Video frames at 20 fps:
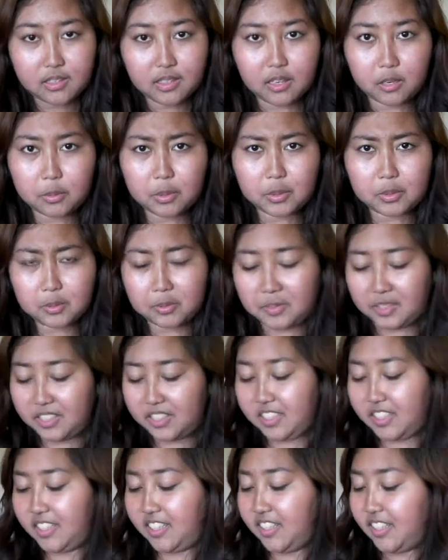I'll probably
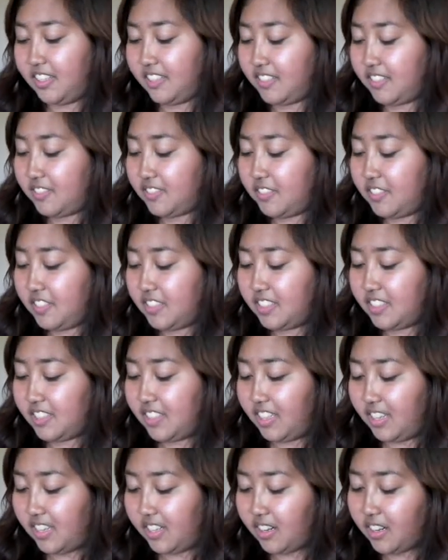take it out for you to see.